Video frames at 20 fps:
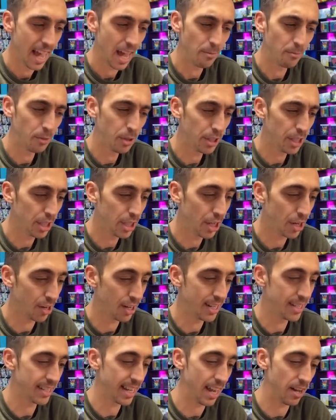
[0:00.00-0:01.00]
I'm really
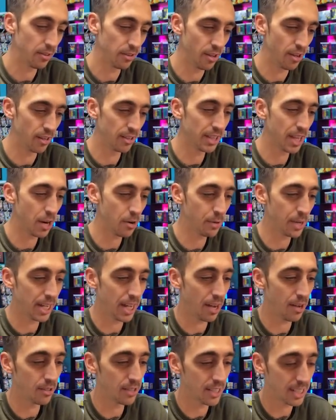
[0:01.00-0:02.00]
curious how long. There we
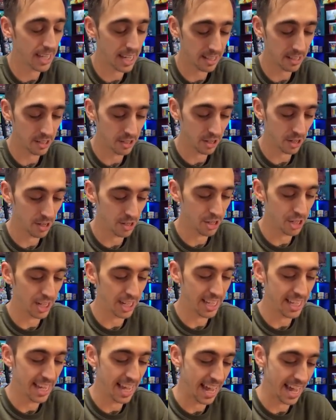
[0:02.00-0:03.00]
go.
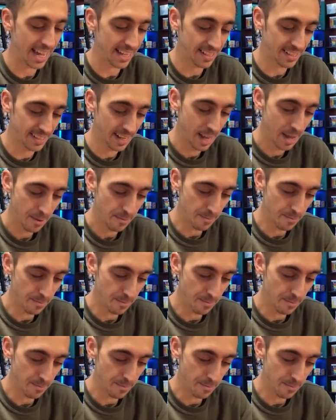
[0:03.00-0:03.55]
Skeledirge EX.